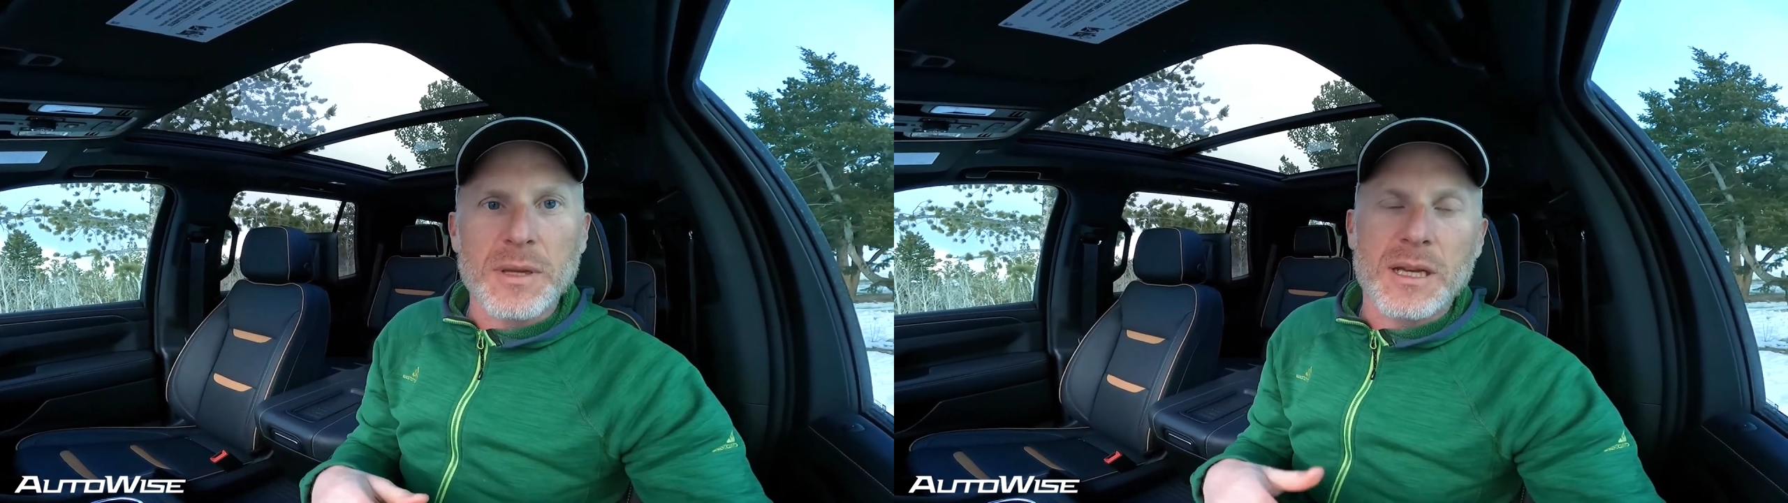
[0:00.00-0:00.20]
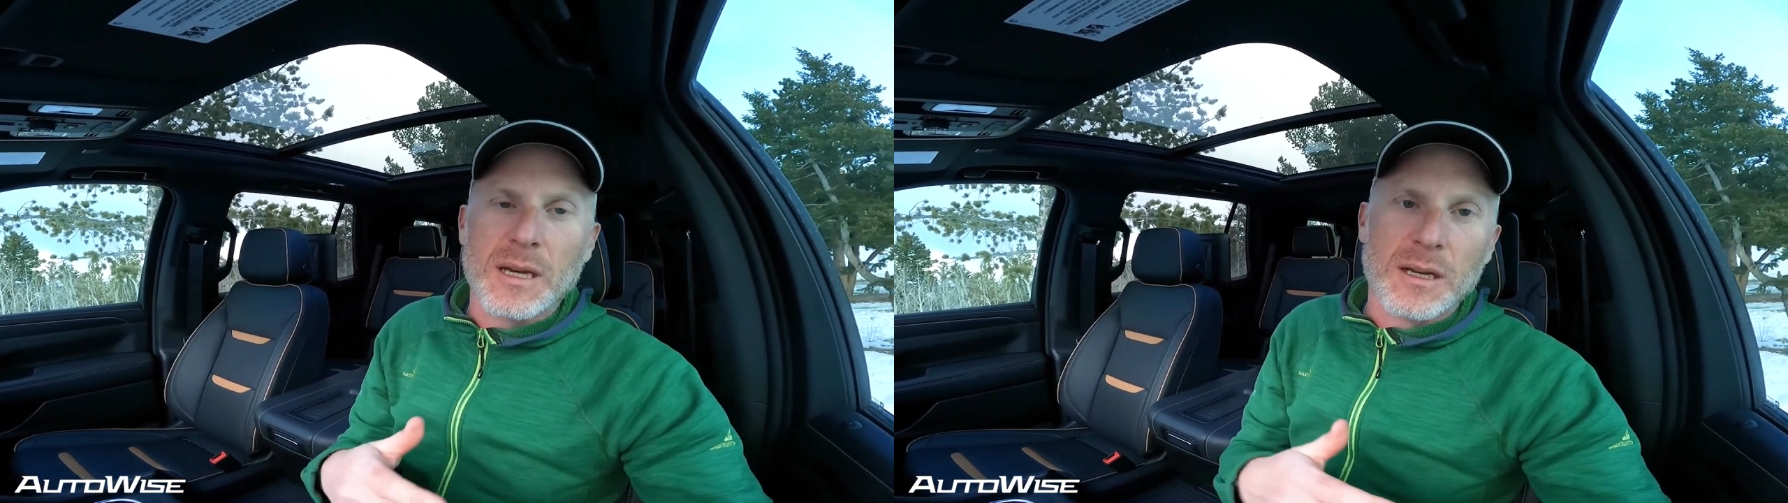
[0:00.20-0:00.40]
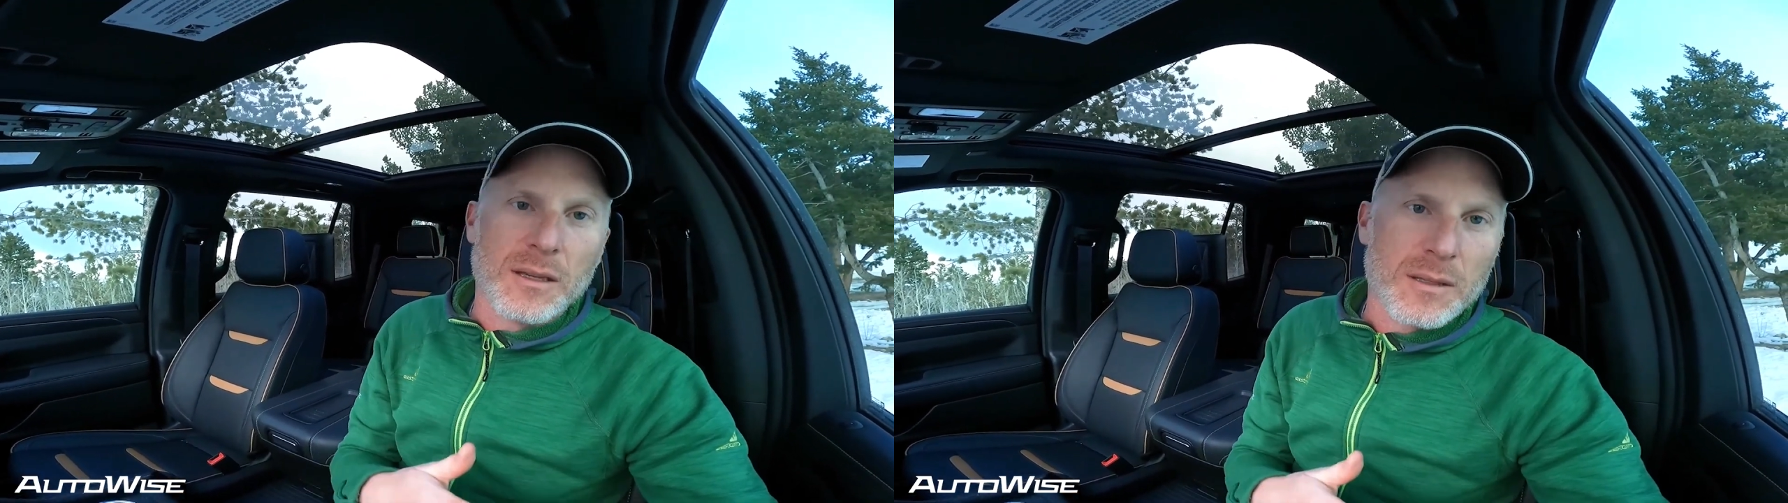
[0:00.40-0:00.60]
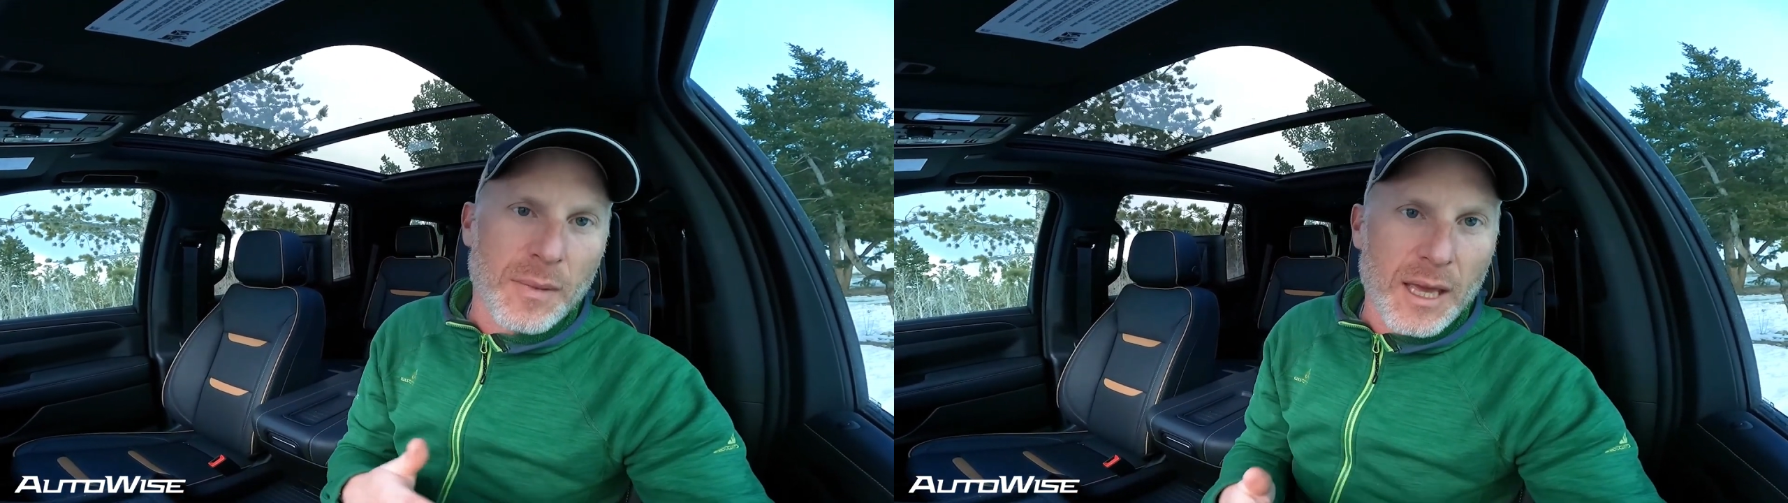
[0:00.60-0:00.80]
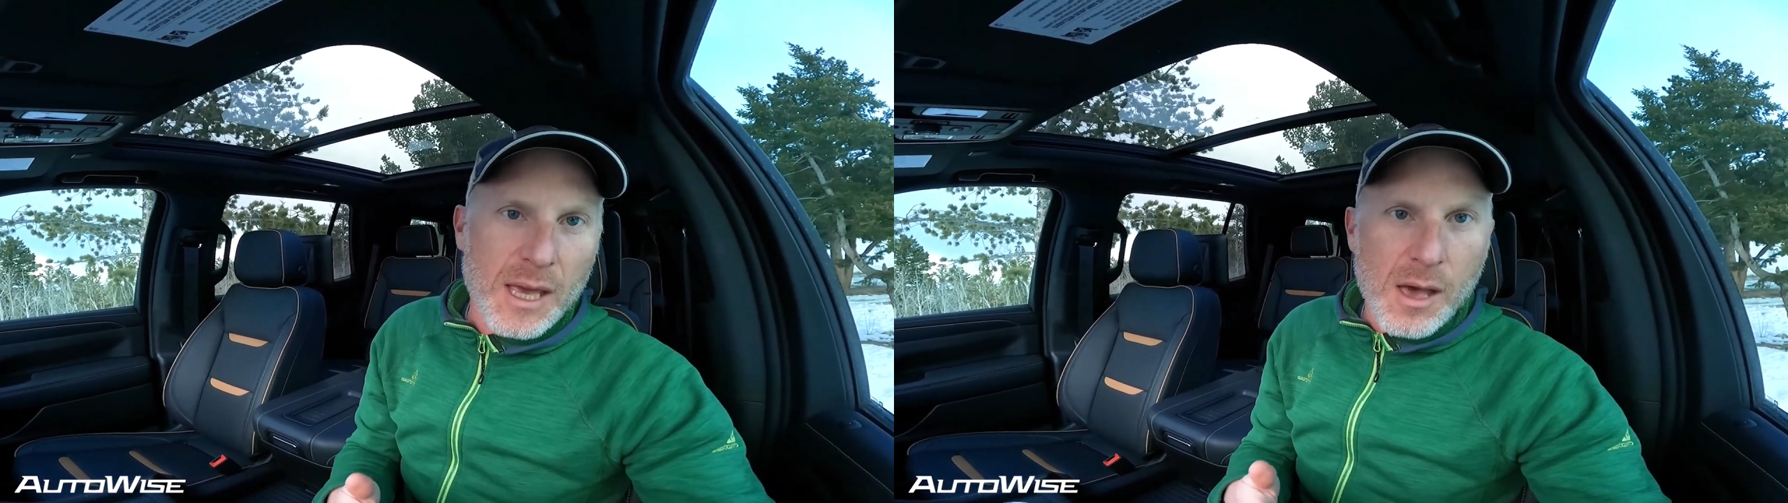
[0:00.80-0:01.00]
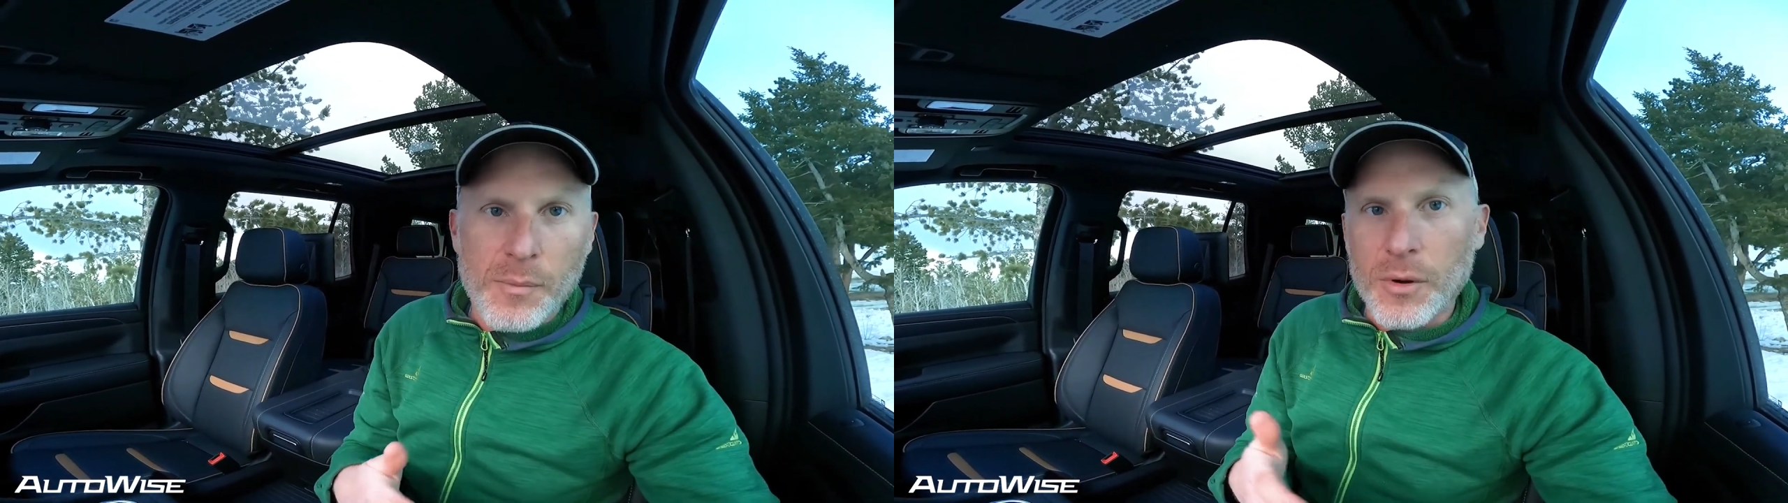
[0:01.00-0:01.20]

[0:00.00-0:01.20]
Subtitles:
because my hip